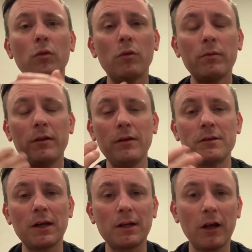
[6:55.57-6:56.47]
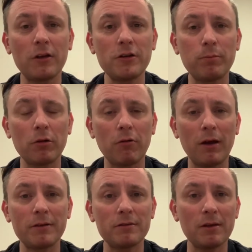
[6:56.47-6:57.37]
the technology
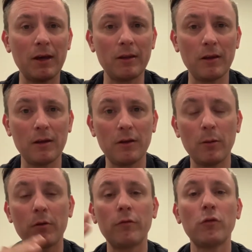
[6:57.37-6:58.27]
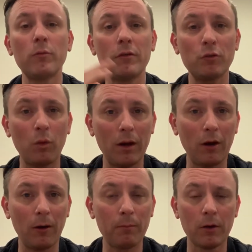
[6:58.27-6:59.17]
progressed and the number of lumens went
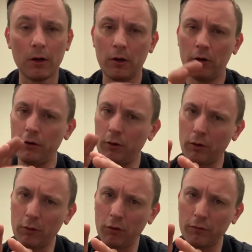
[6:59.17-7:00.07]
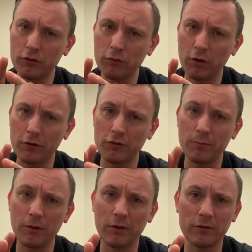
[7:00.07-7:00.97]
up, you don't want to go over 200
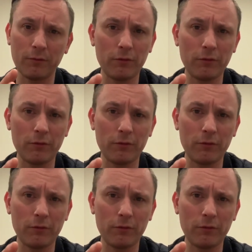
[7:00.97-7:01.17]
because if